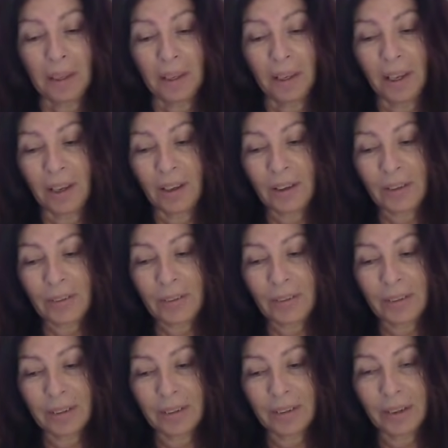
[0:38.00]

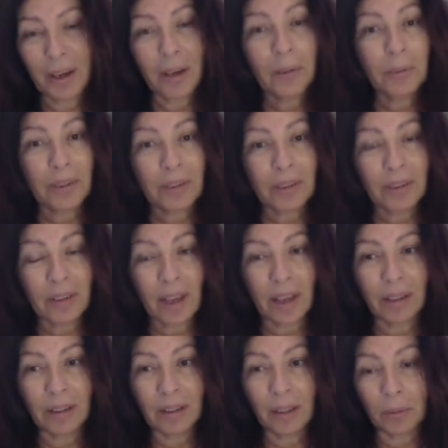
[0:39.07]
And God once
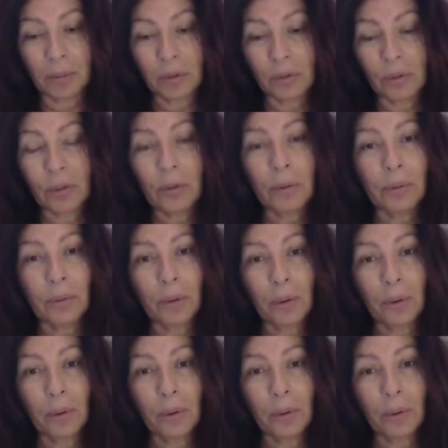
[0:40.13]
said that when 2